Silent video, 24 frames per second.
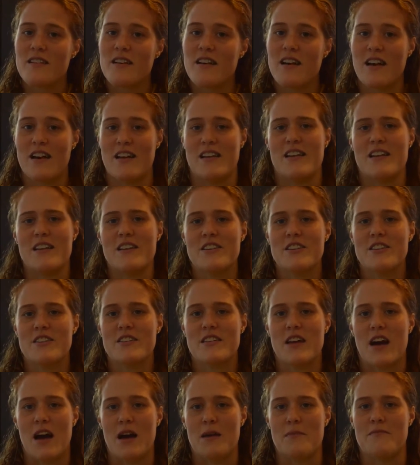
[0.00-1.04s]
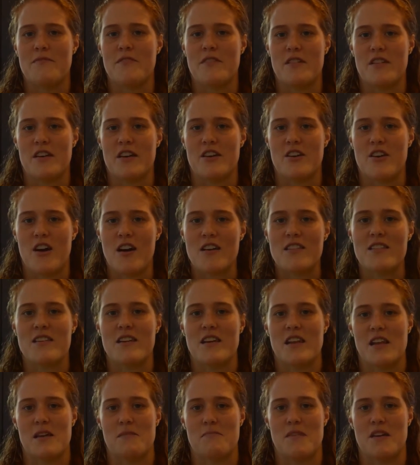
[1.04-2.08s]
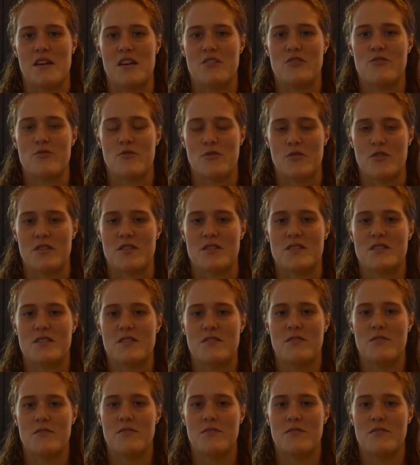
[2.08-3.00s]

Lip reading: and each time feeling God leading me towards